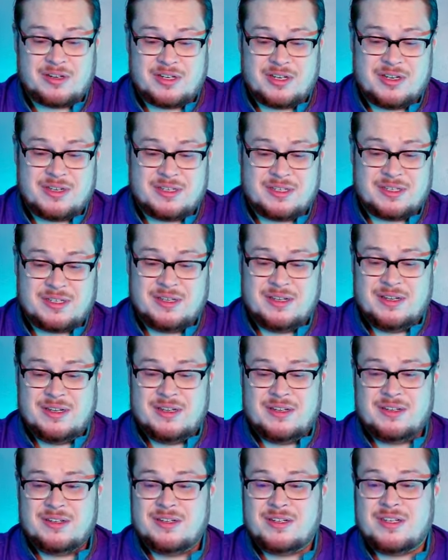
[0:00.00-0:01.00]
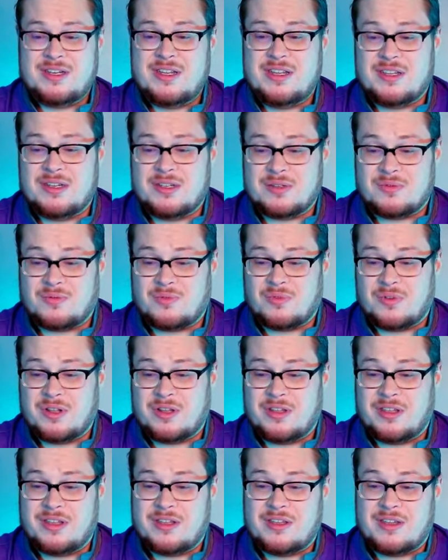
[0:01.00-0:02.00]
She is, she is
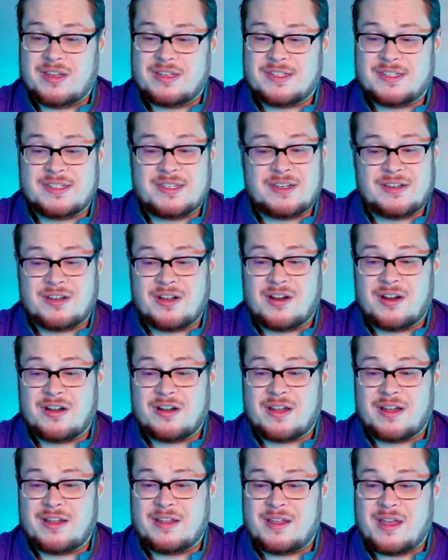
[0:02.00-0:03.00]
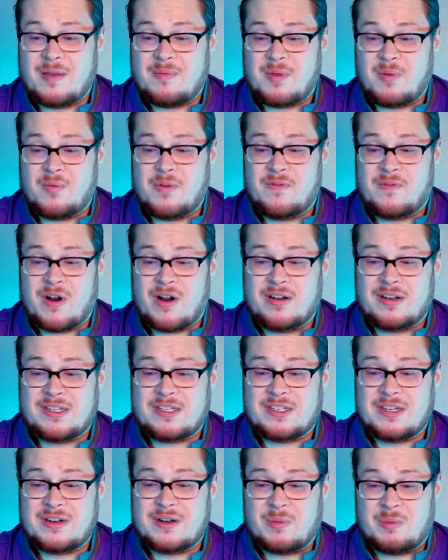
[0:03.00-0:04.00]
really a sick card. I, I mean, we've already
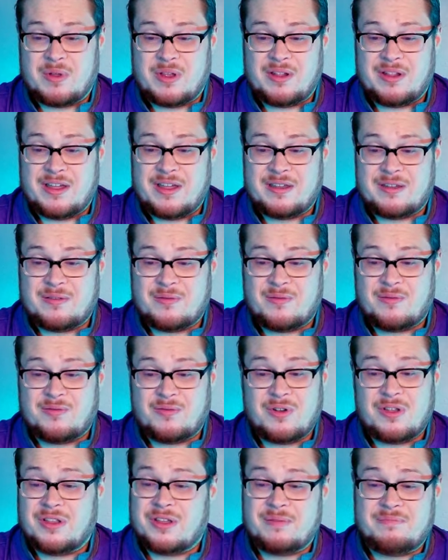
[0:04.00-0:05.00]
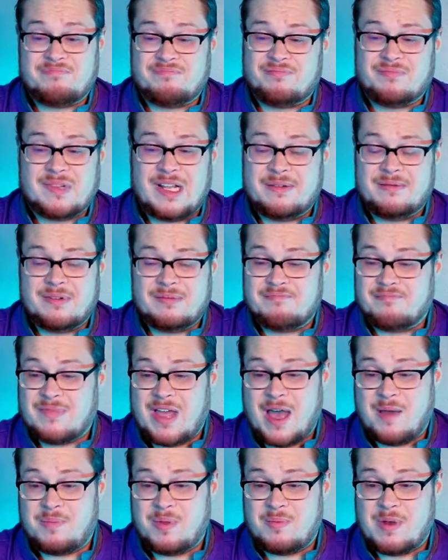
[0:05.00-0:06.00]
seen her, but like, really,
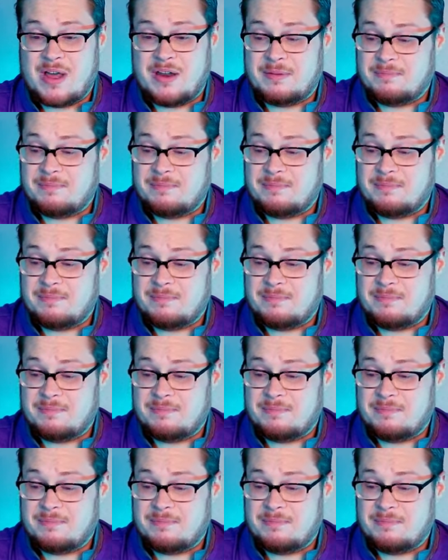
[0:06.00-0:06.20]
happy about